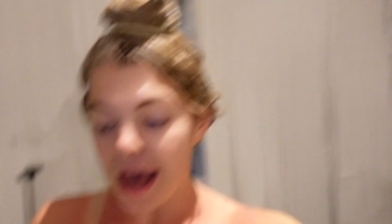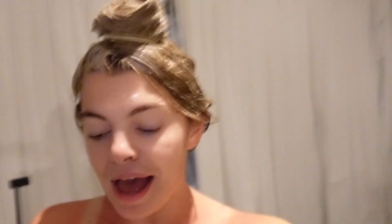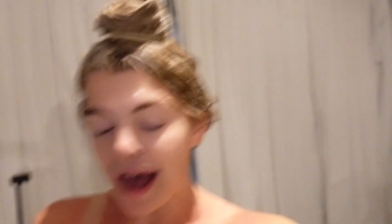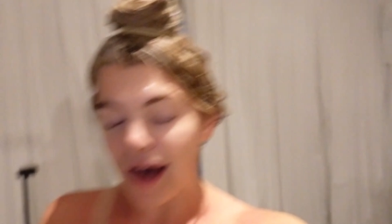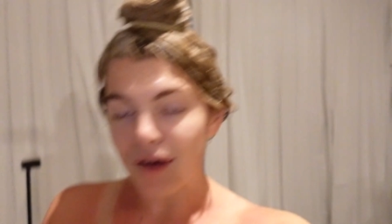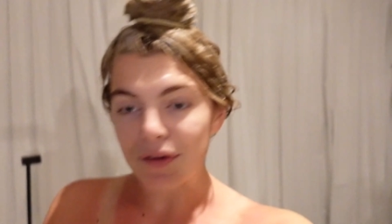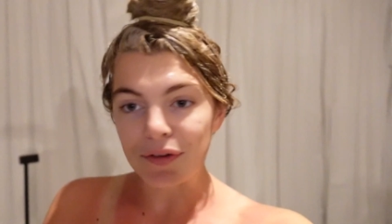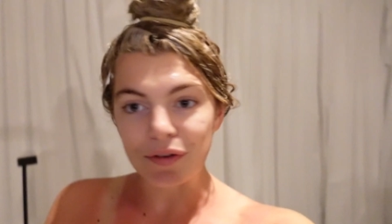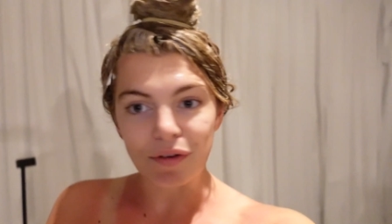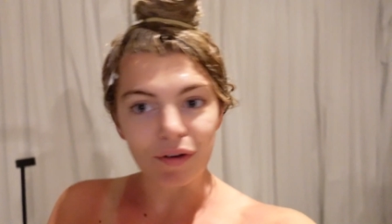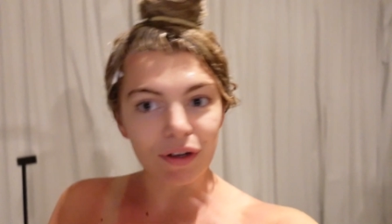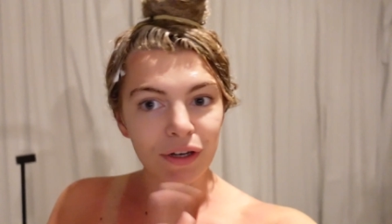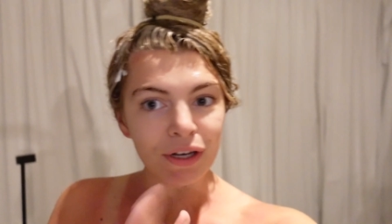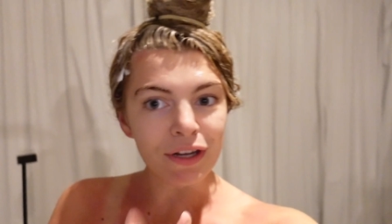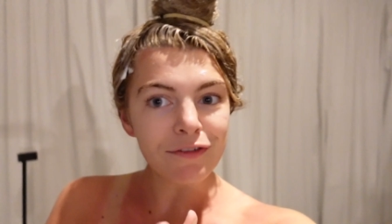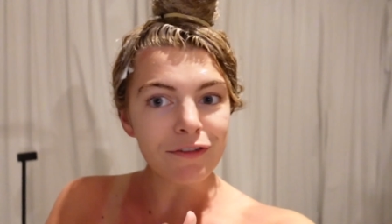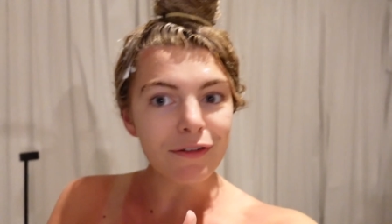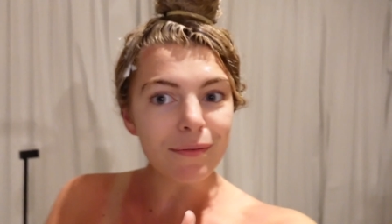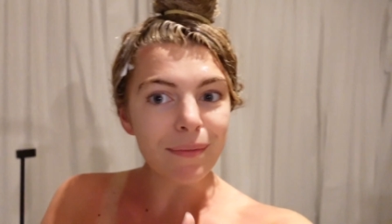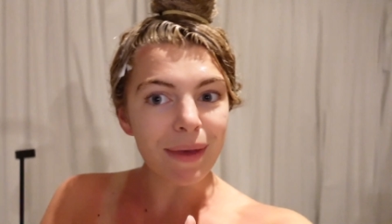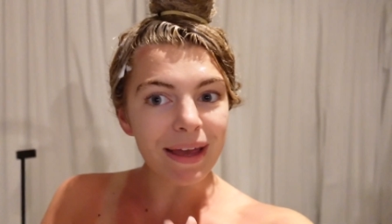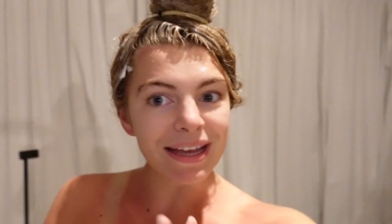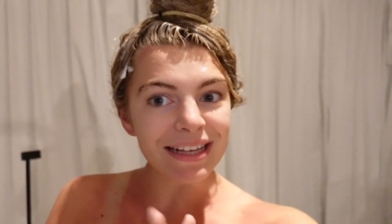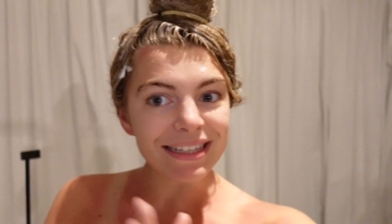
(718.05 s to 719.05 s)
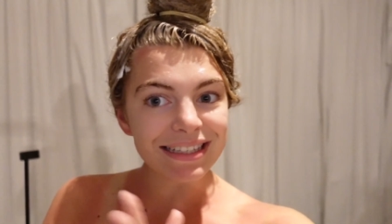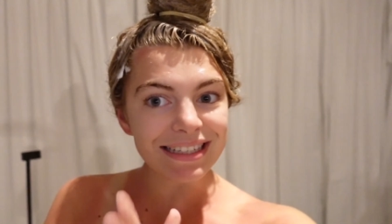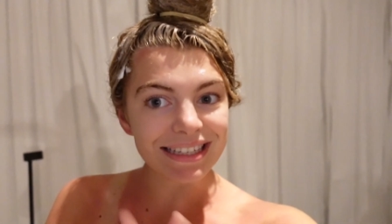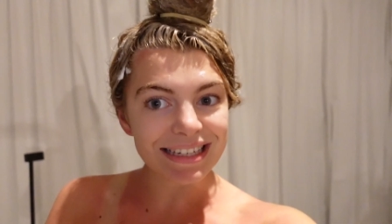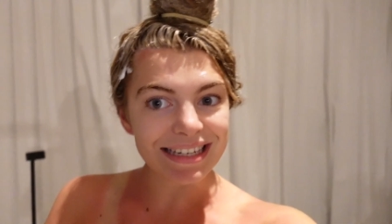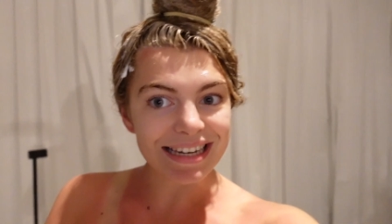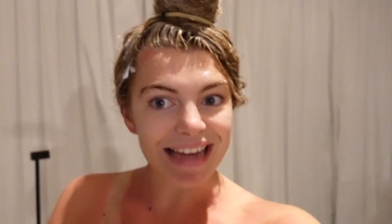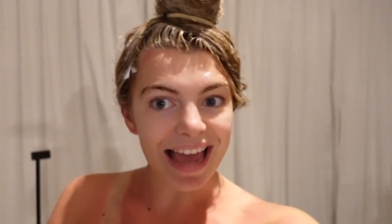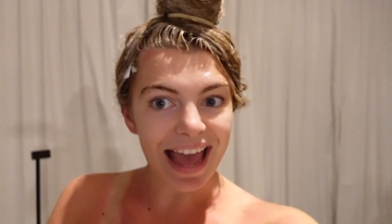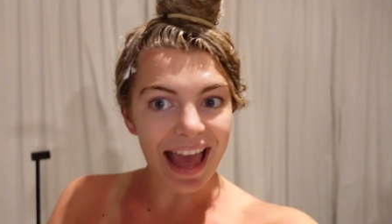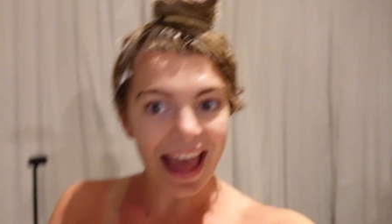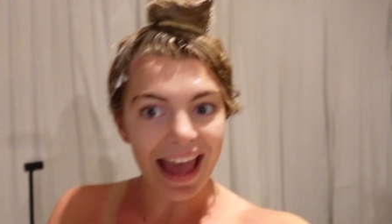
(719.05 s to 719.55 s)
after another amazing
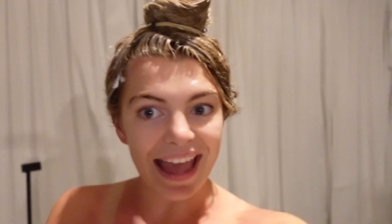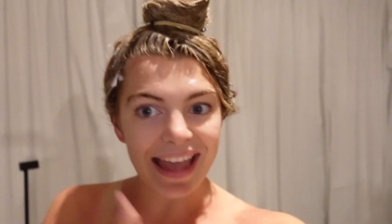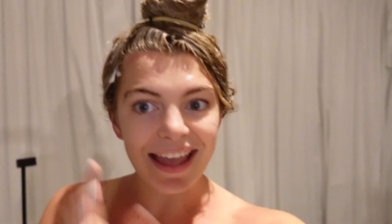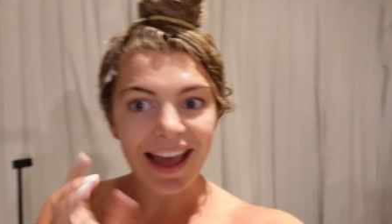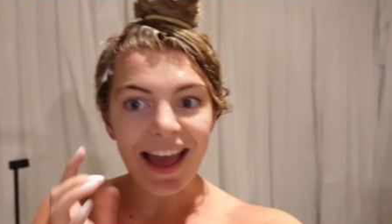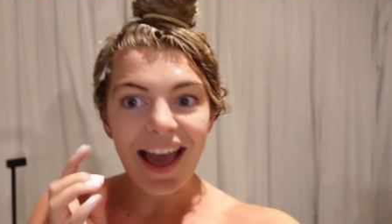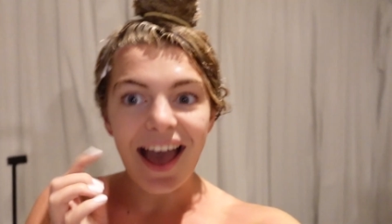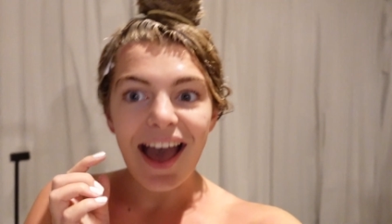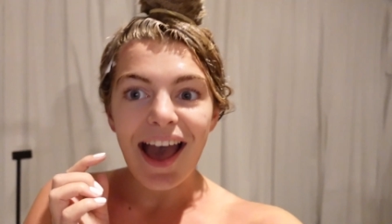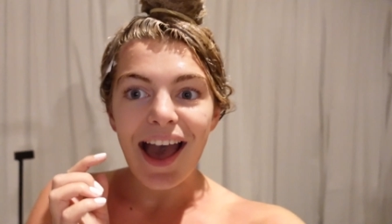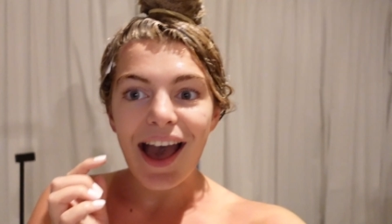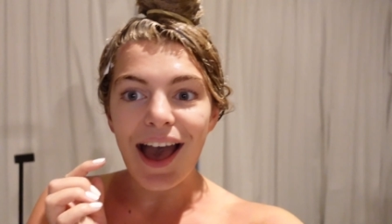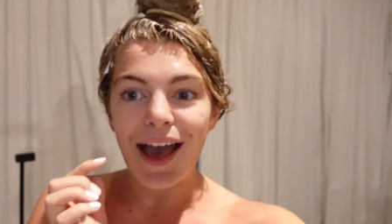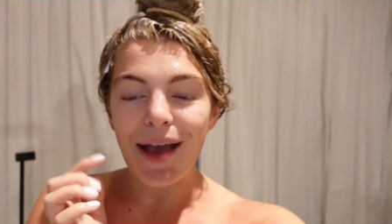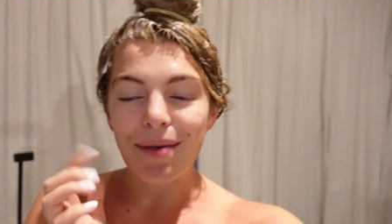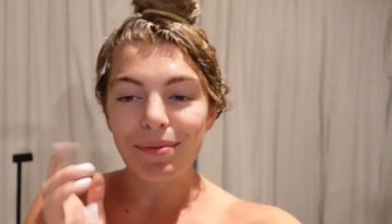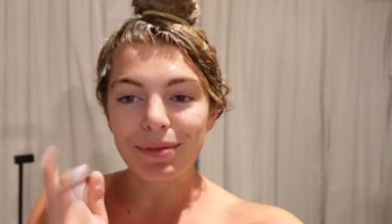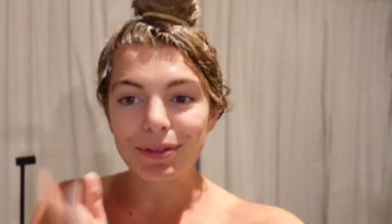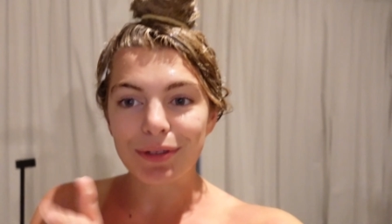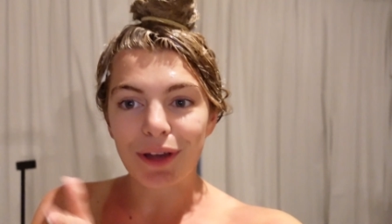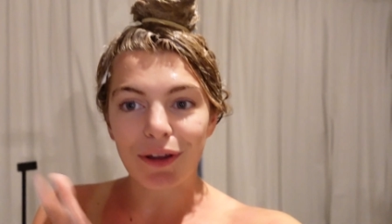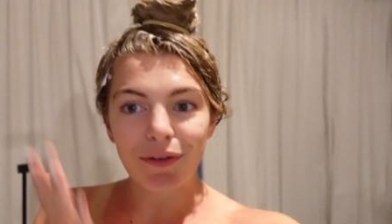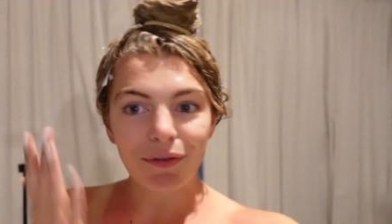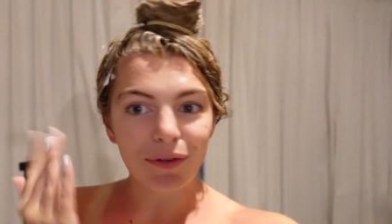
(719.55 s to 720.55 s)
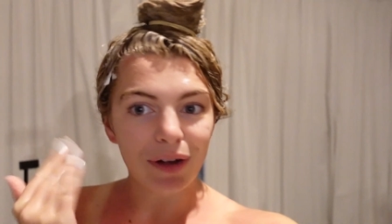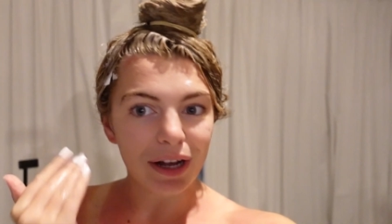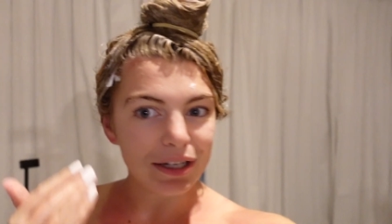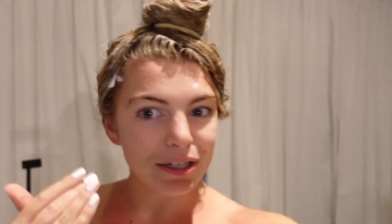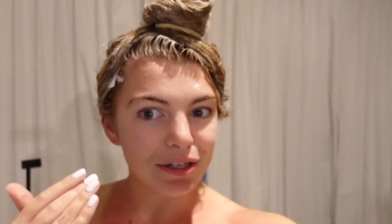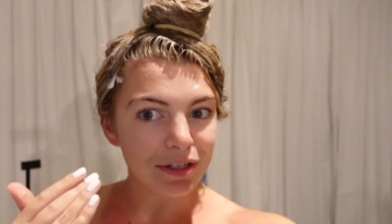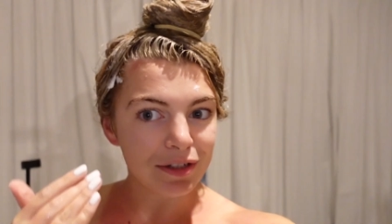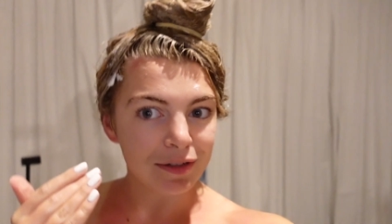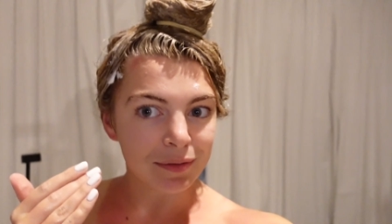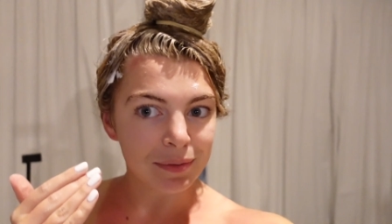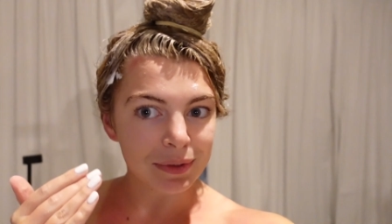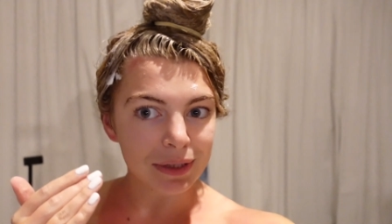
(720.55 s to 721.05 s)
day. Um, so I thought I'd
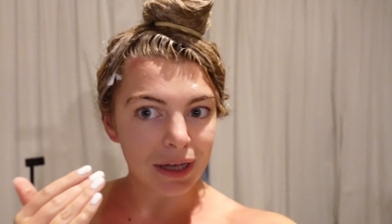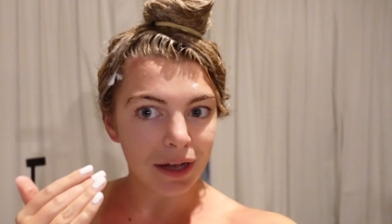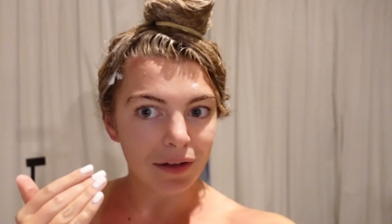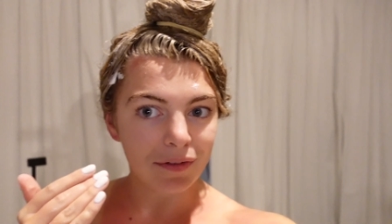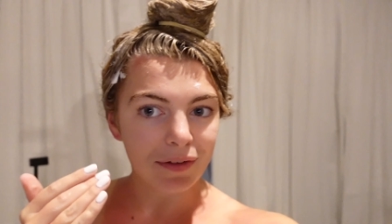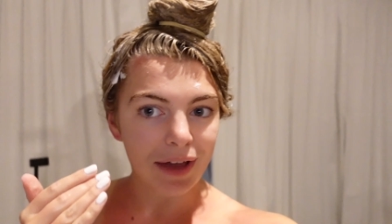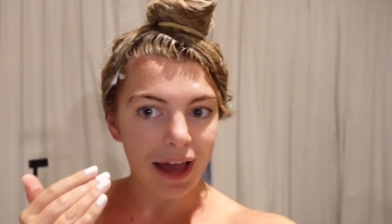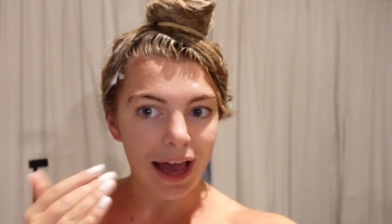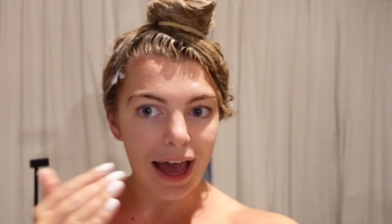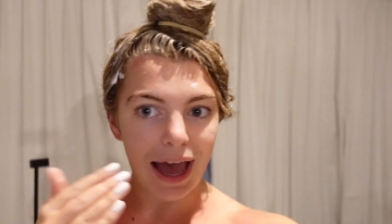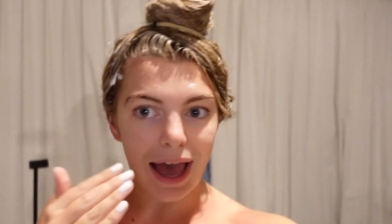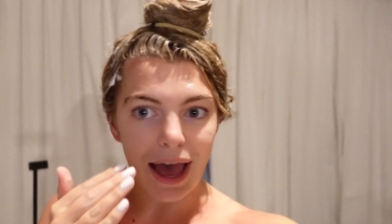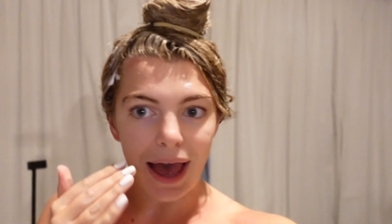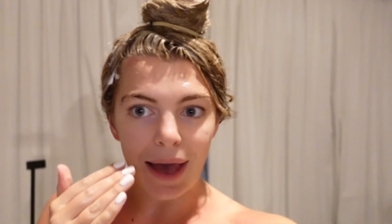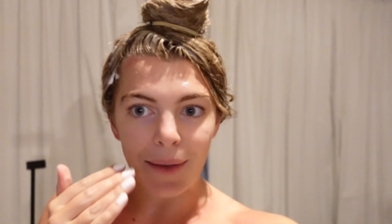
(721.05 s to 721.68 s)
do some self-care.